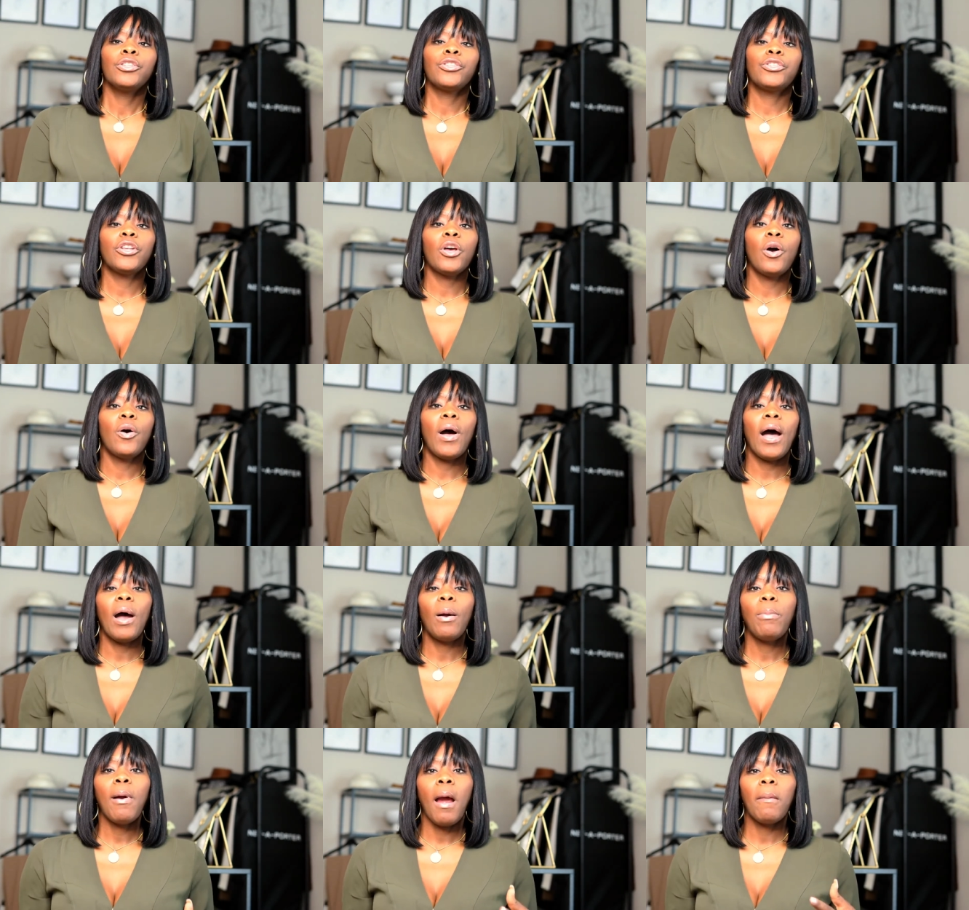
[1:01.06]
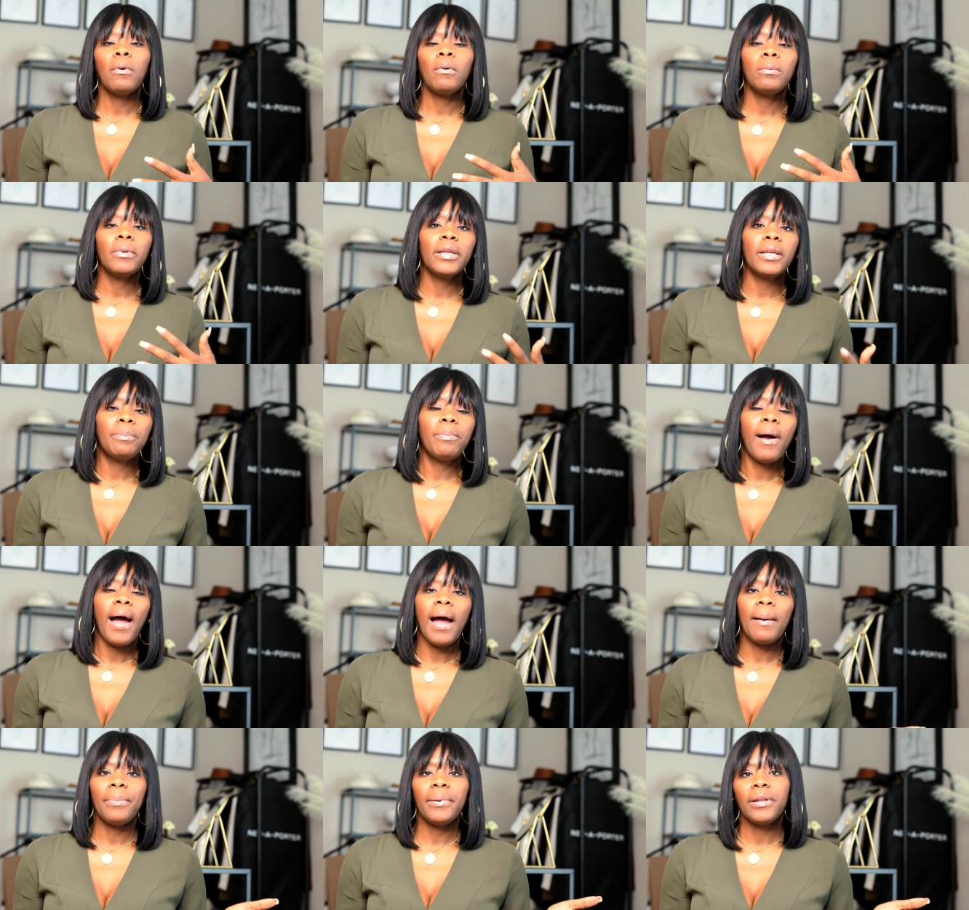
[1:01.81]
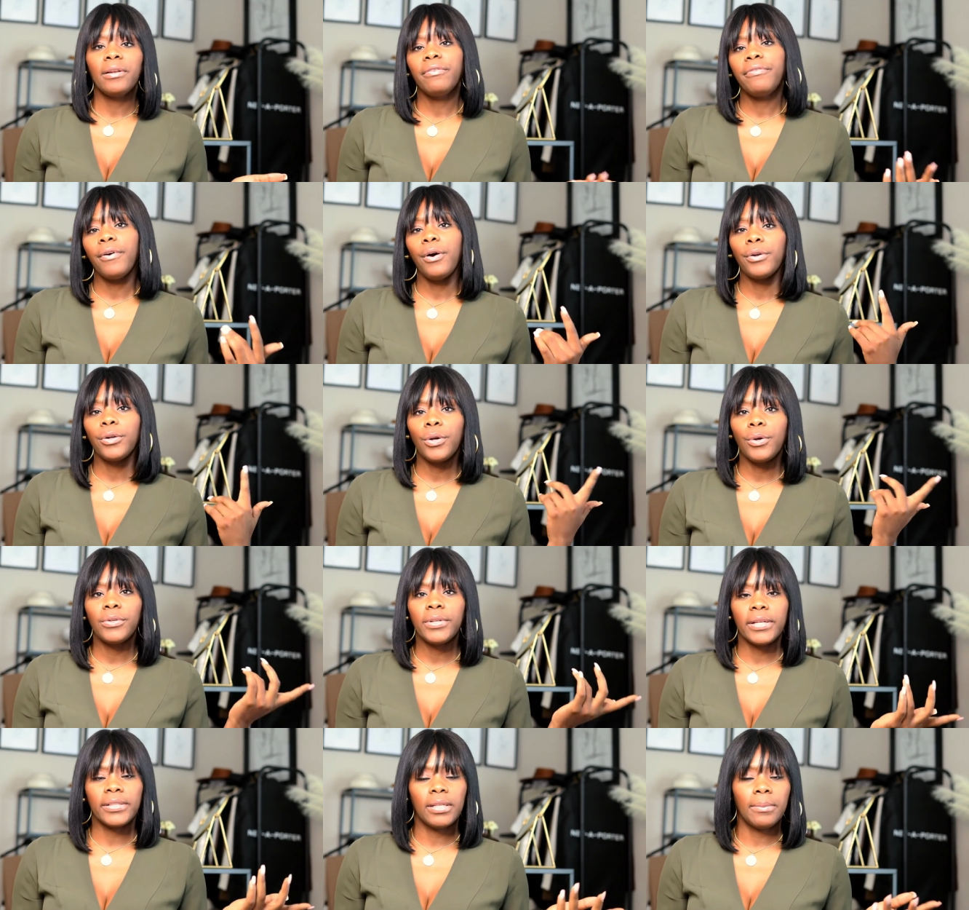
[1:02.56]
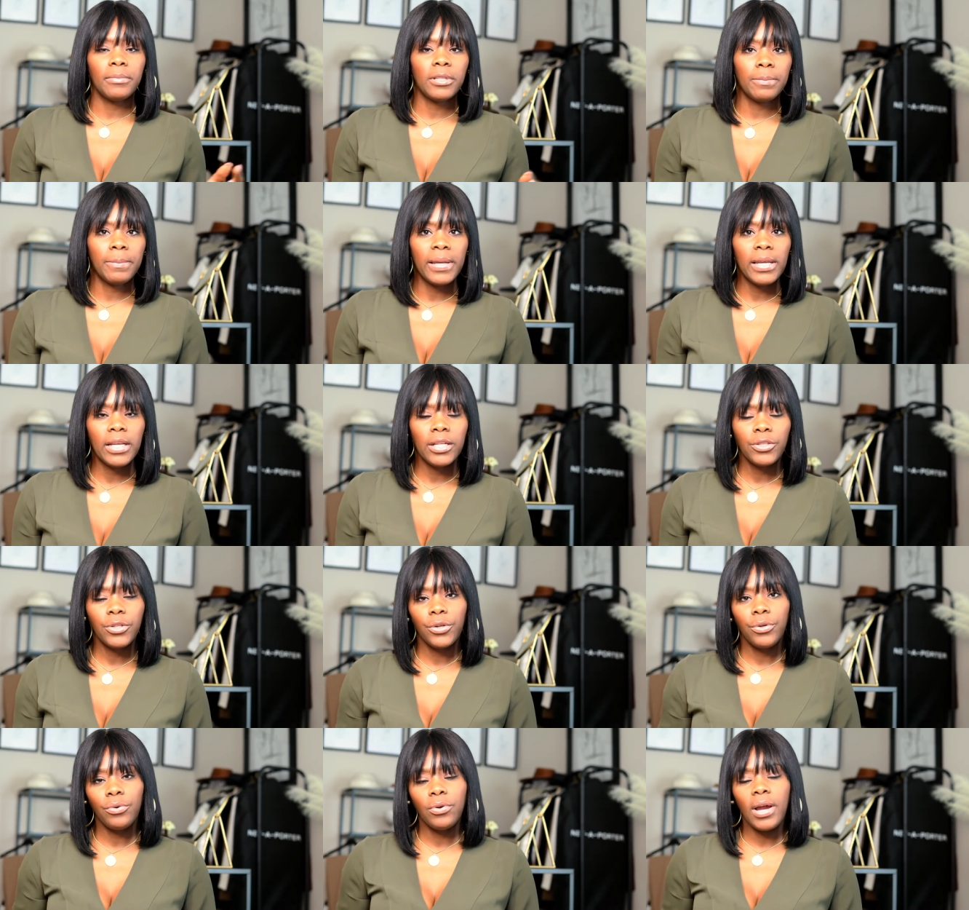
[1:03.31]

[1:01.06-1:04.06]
So I'll probably pop in photos as I'm speaking to you